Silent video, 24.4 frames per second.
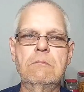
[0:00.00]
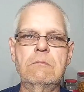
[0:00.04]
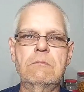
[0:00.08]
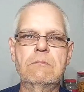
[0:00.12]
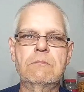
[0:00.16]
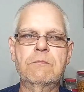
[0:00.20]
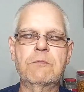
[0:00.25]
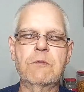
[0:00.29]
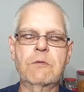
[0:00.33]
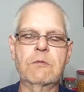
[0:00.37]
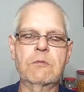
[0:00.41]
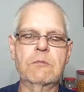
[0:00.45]

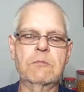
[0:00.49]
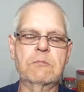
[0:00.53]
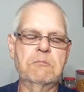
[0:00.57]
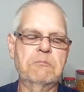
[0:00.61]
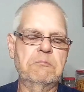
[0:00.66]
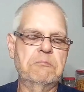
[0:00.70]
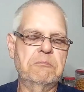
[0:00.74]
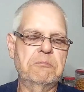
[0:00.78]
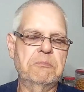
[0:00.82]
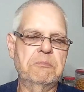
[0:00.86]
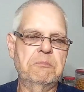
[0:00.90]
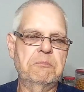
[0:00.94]
for
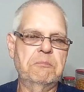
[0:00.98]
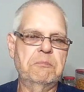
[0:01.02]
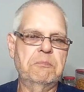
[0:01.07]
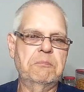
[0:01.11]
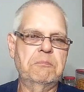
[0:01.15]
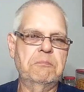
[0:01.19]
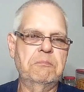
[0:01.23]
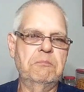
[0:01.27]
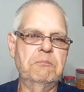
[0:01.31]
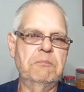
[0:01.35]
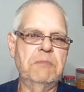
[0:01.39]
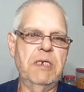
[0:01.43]

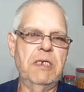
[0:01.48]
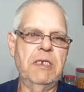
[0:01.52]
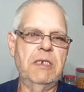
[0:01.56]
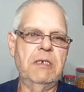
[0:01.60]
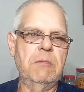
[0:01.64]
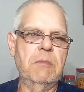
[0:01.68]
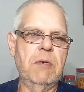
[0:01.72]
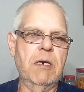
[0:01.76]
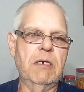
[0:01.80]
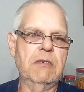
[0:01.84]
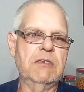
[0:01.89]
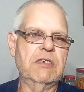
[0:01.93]
80
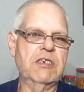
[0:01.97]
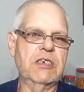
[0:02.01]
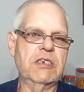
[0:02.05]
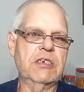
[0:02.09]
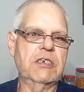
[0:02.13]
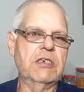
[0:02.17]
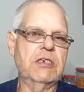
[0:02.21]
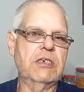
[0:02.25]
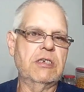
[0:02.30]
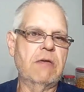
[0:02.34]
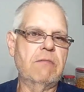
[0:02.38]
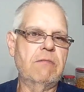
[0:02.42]
bucks,
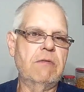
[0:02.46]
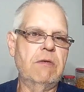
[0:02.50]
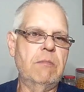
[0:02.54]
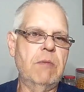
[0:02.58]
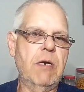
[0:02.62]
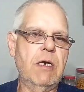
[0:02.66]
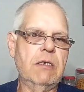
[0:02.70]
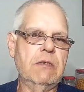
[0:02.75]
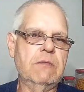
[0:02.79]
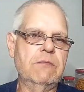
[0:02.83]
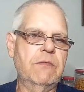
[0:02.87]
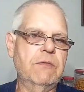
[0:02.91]
60, 70
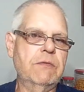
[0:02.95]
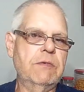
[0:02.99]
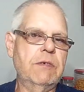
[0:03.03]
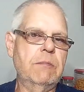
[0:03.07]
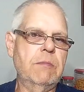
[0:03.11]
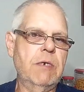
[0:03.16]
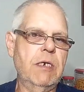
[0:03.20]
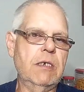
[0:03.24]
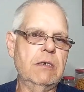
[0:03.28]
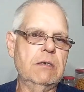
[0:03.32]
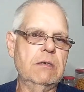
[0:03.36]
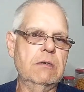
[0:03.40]
bucks, 50
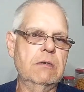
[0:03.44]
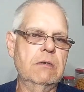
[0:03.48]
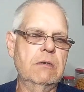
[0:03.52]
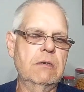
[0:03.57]
bucks,